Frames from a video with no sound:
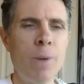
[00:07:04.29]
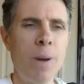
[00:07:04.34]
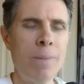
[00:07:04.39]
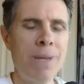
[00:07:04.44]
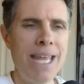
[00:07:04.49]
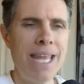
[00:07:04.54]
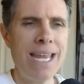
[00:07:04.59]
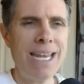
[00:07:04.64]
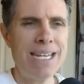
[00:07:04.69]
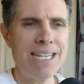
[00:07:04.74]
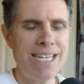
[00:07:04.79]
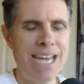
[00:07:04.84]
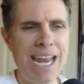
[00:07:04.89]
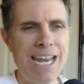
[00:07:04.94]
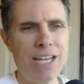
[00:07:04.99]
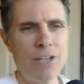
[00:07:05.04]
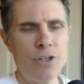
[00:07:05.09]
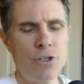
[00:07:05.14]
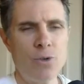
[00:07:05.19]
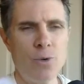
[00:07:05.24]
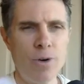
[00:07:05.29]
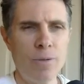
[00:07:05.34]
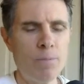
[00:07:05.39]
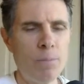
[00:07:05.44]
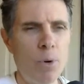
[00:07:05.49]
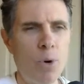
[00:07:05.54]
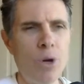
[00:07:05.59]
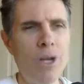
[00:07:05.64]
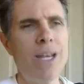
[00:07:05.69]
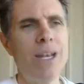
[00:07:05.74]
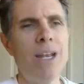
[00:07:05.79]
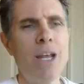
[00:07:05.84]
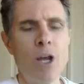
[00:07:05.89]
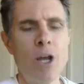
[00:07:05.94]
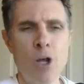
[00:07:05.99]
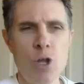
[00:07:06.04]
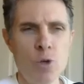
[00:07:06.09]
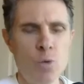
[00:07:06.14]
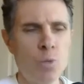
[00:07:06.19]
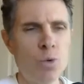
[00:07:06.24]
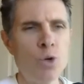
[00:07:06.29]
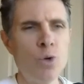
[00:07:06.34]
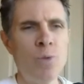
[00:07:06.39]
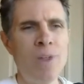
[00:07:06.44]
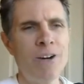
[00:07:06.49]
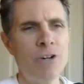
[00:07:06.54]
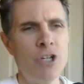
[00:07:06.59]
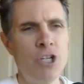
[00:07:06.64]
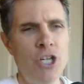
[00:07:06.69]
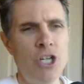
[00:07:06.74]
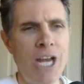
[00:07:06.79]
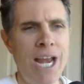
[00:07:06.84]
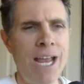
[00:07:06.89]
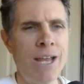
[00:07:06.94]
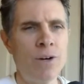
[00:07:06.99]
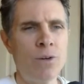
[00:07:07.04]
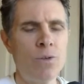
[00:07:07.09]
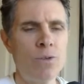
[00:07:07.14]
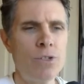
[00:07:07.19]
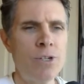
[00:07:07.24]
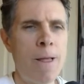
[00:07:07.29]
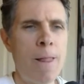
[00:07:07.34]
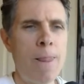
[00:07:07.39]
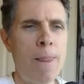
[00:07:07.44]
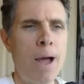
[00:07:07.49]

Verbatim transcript: I mean, they can take it and sort of put it through their channels,